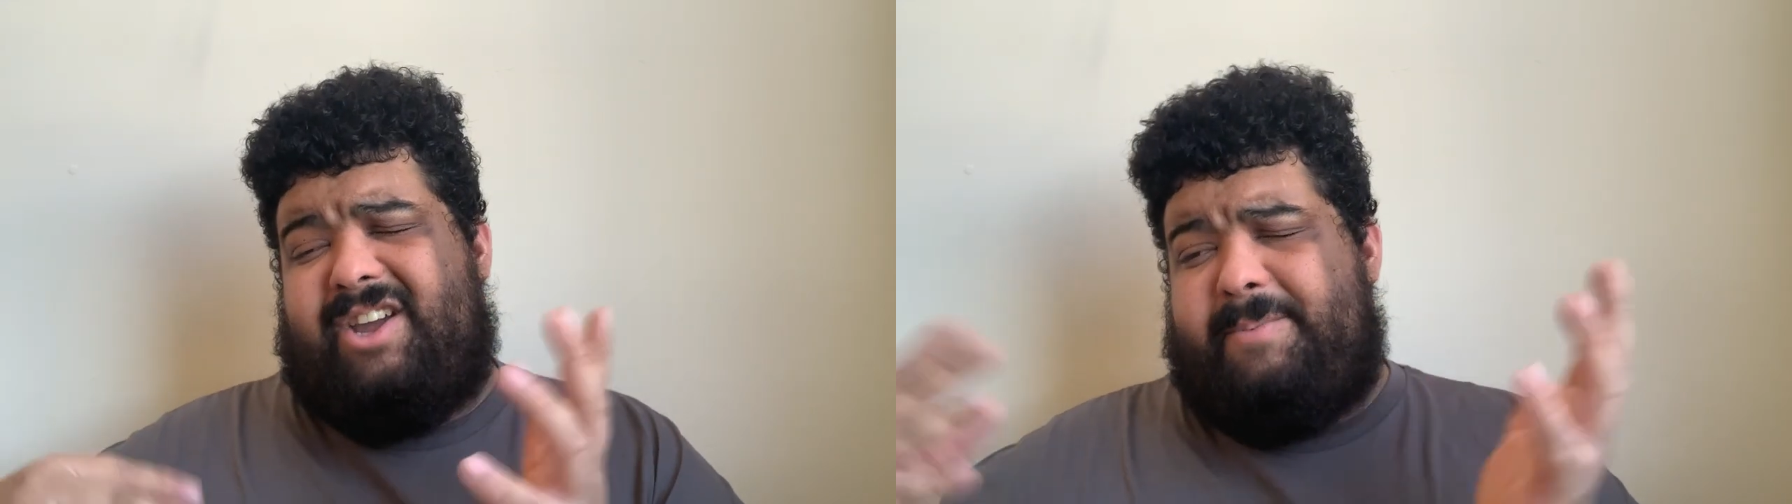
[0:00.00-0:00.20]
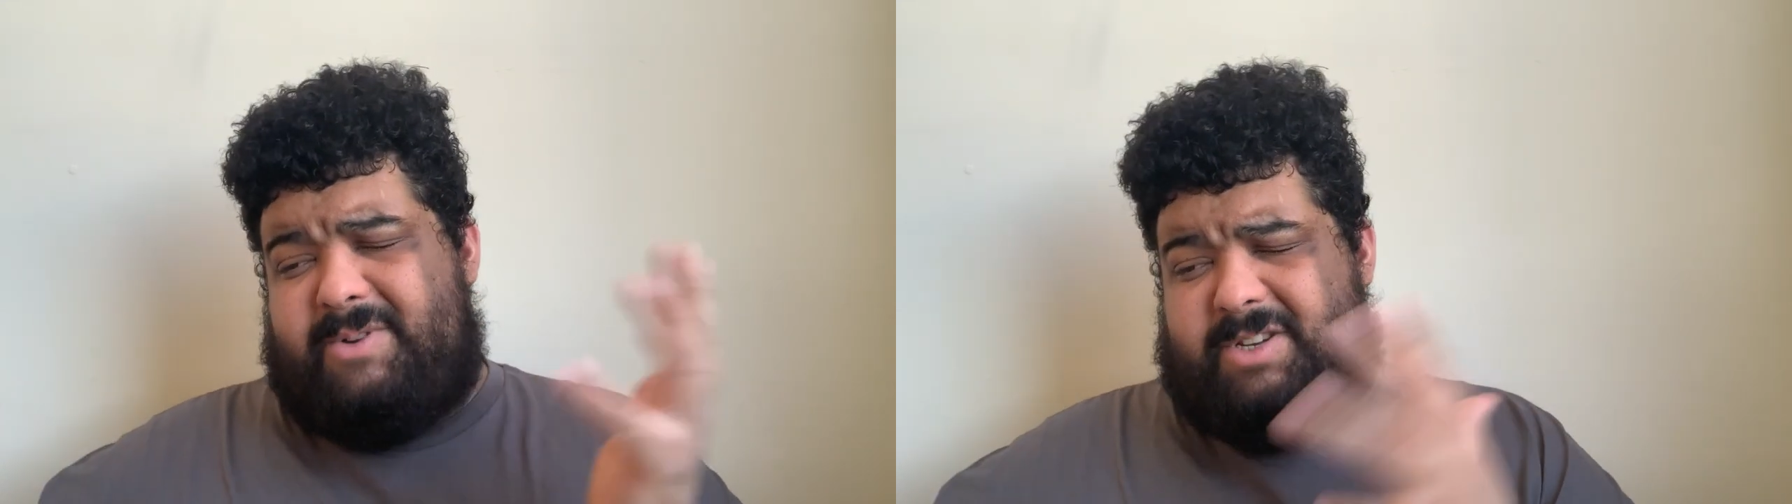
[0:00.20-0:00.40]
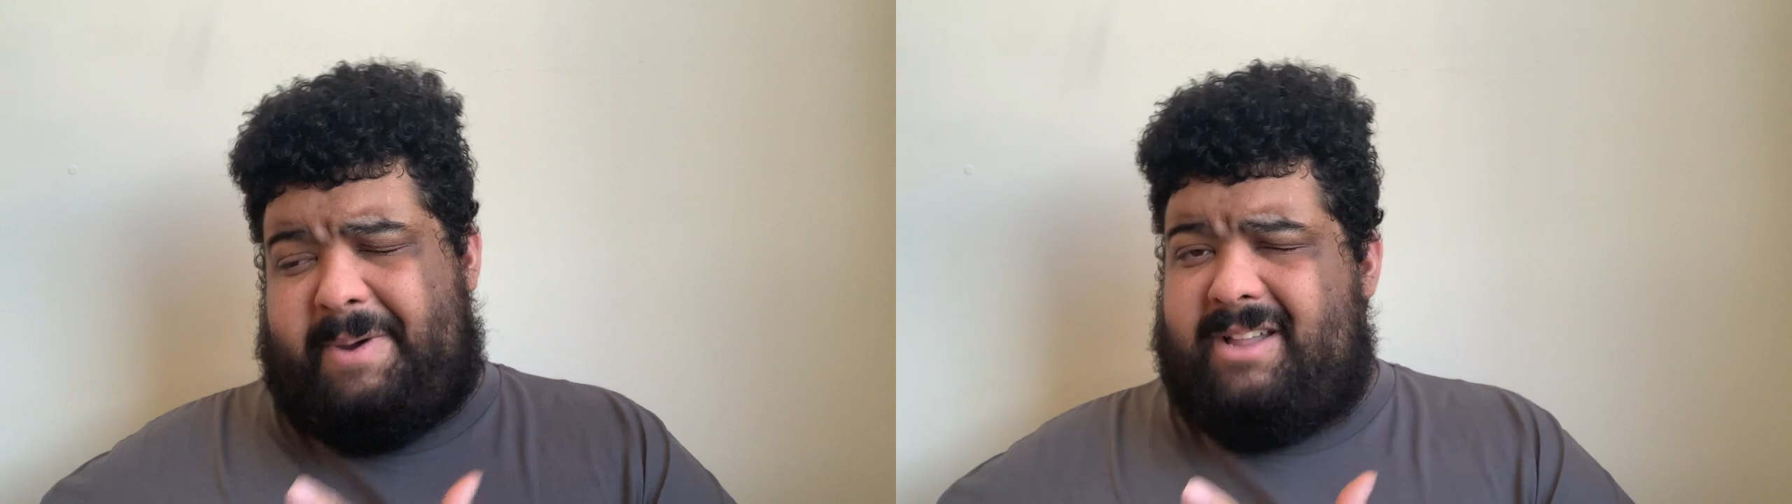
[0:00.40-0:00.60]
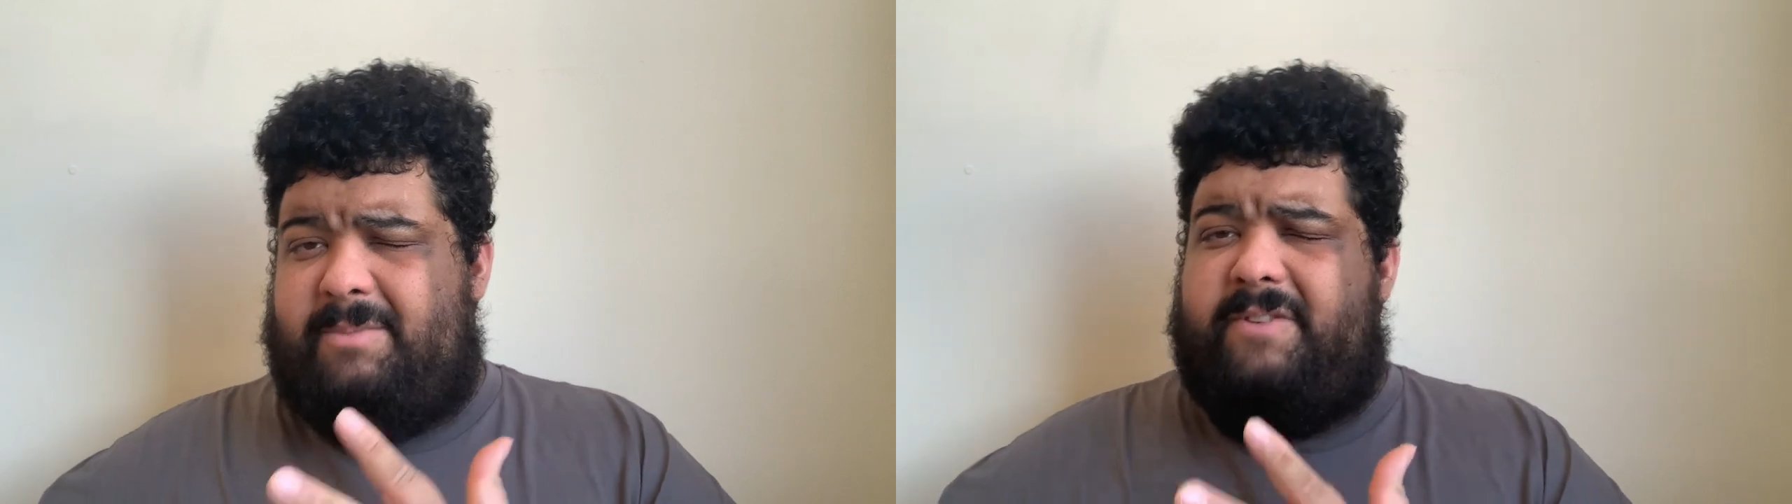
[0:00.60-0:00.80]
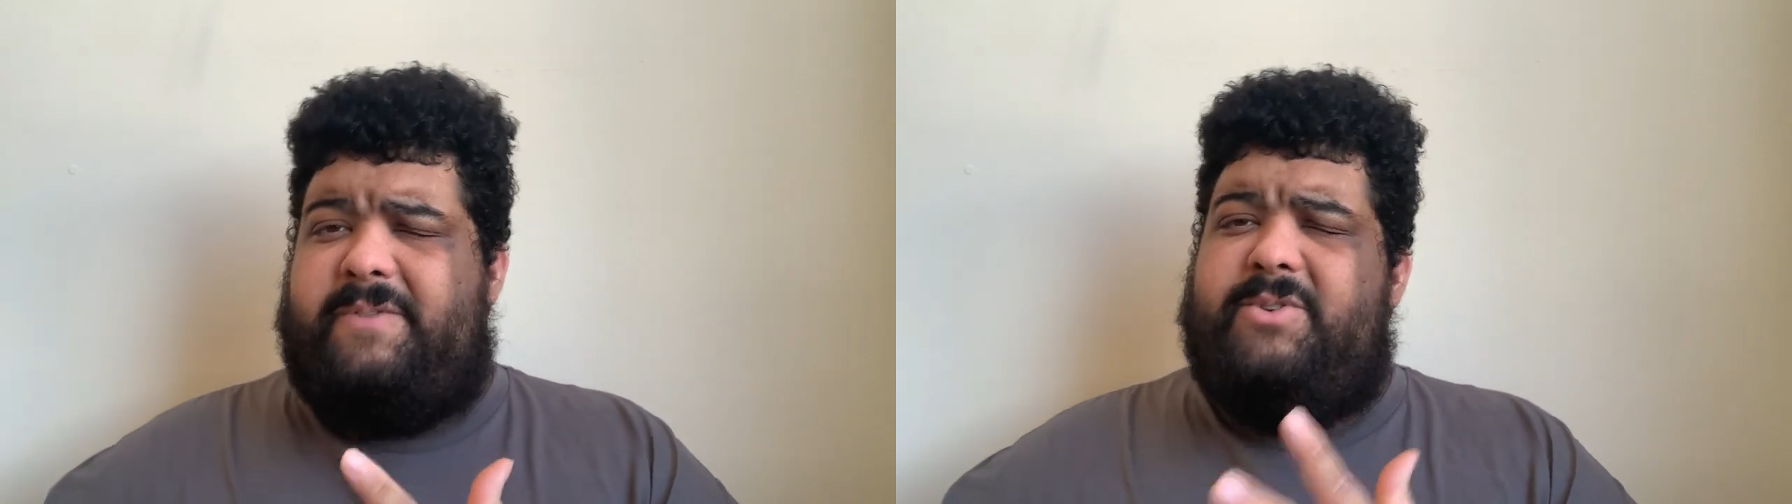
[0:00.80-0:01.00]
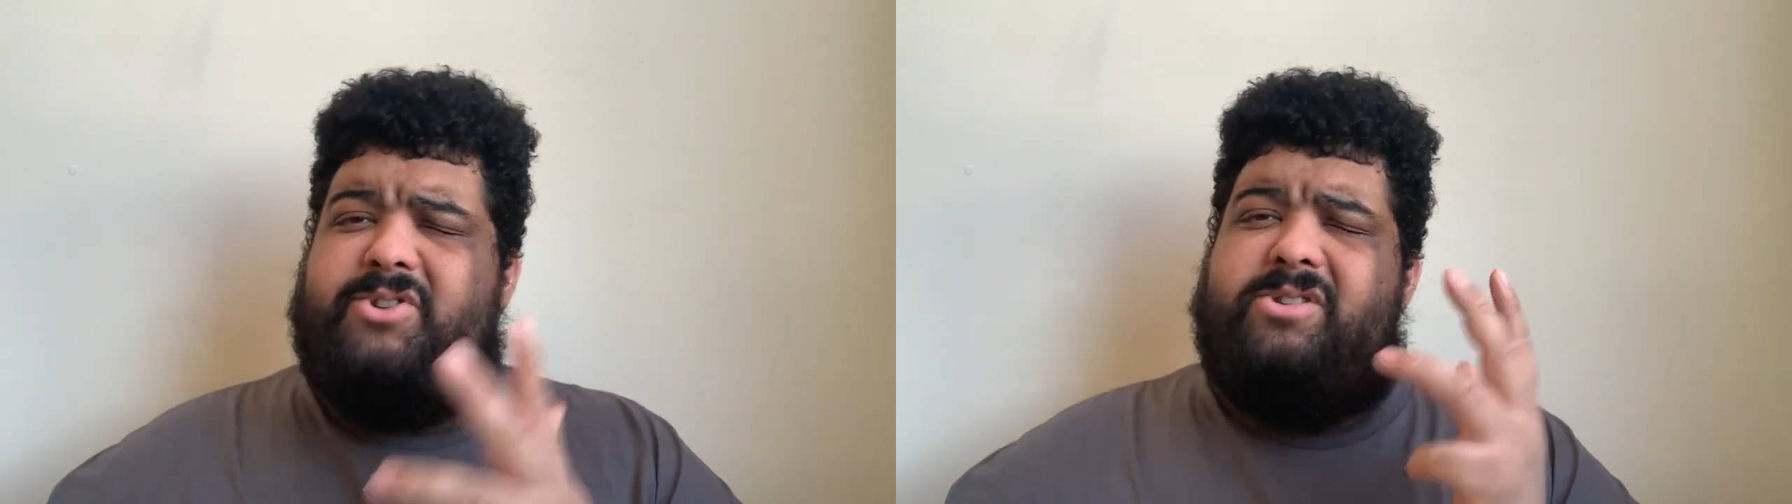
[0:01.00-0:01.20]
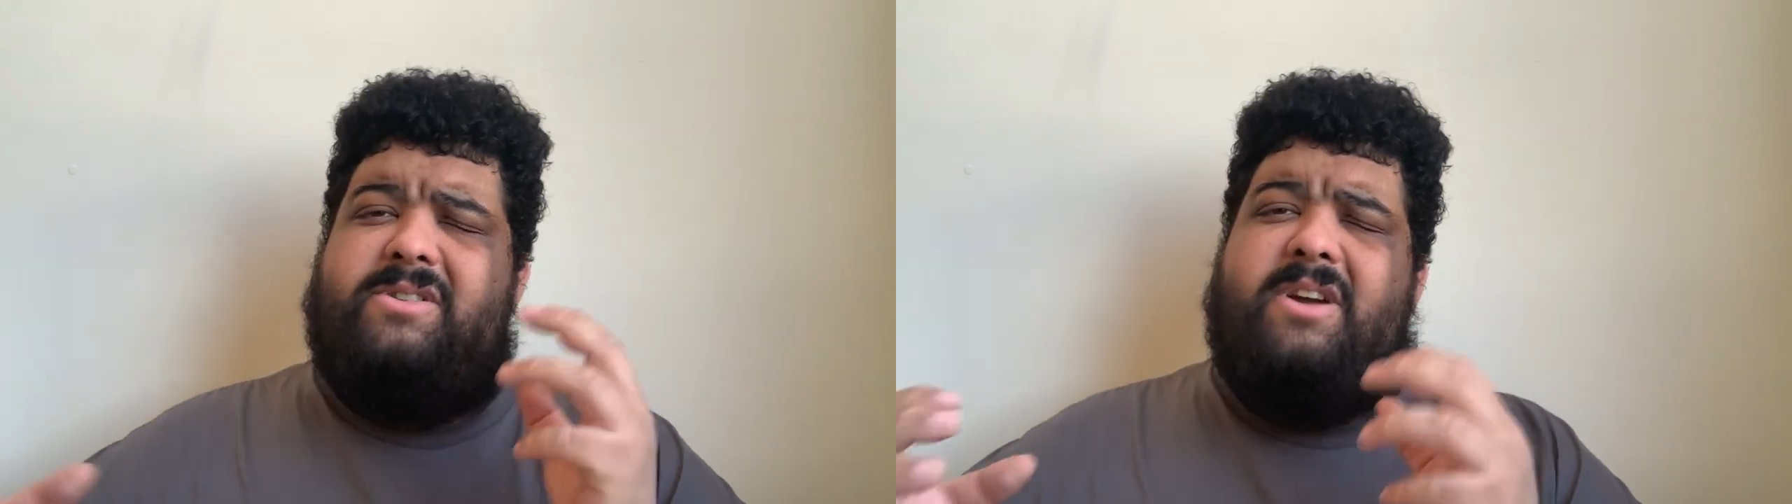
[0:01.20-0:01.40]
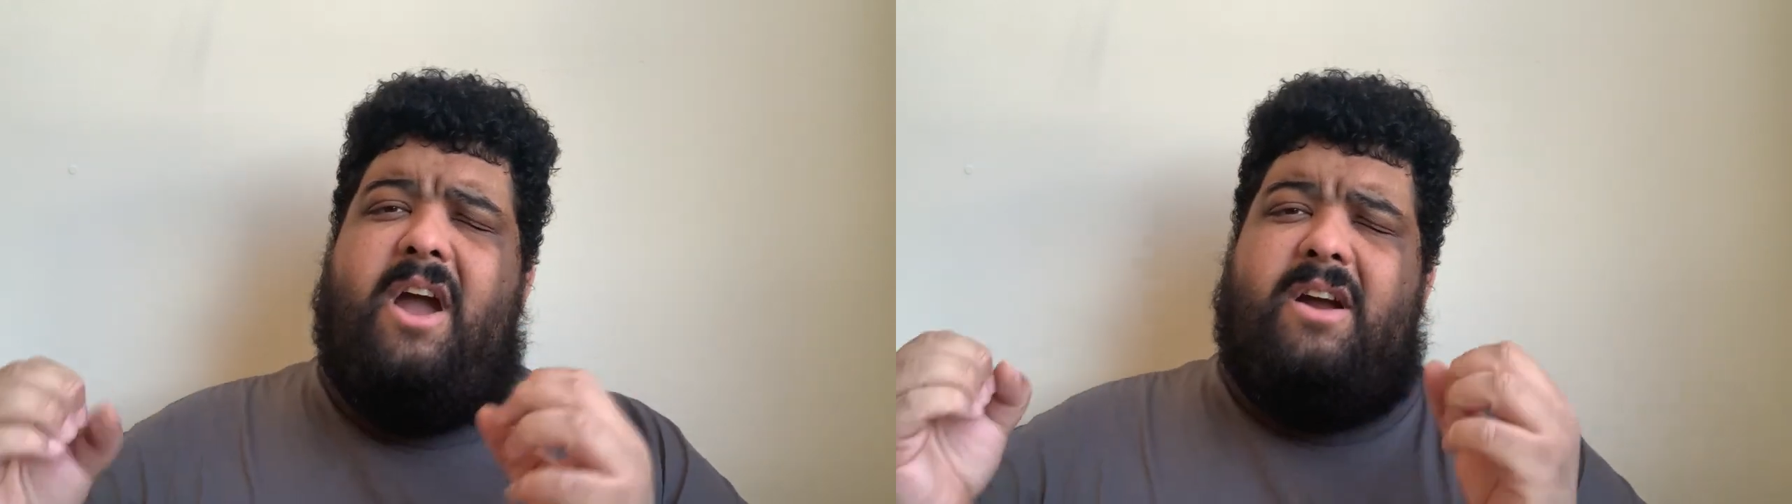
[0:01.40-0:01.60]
post-apocalyptic future